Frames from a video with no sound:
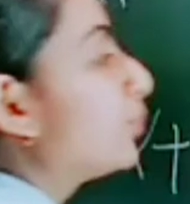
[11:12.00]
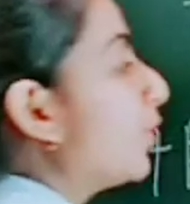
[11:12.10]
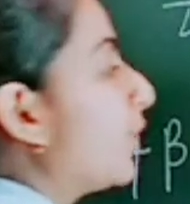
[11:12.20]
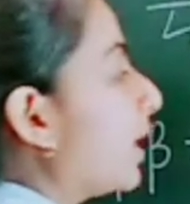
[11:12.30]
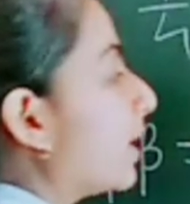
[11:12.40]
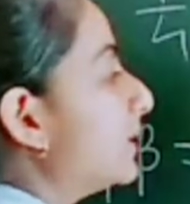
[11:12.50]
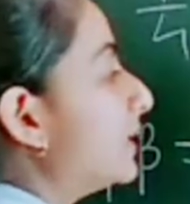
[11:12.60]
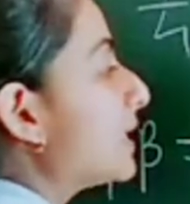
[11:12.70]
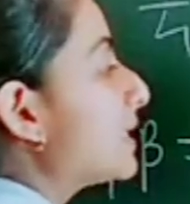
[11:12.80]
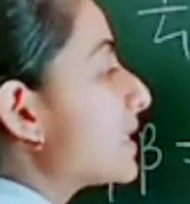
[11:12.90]
product,
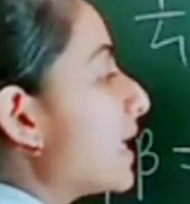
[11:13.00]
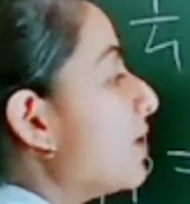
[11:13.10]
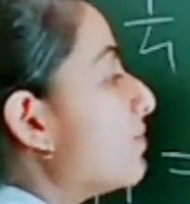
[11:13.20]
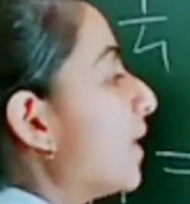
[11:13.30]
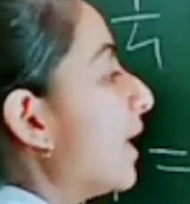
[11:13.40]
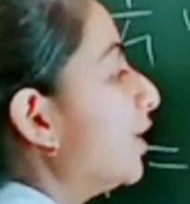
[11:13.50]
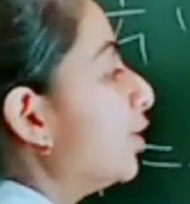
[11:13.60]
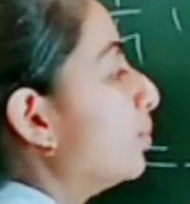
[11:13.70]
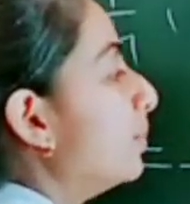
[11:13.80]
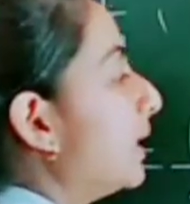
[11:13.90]
that is alpha
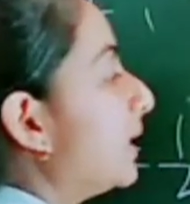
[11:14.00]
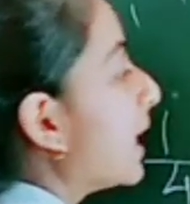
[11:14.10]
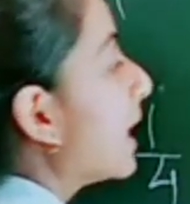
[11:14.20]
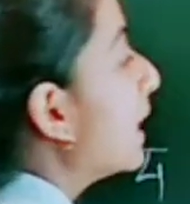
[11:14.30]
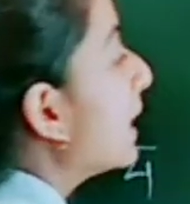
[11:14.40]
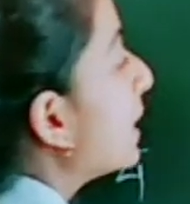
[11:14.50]
into beta,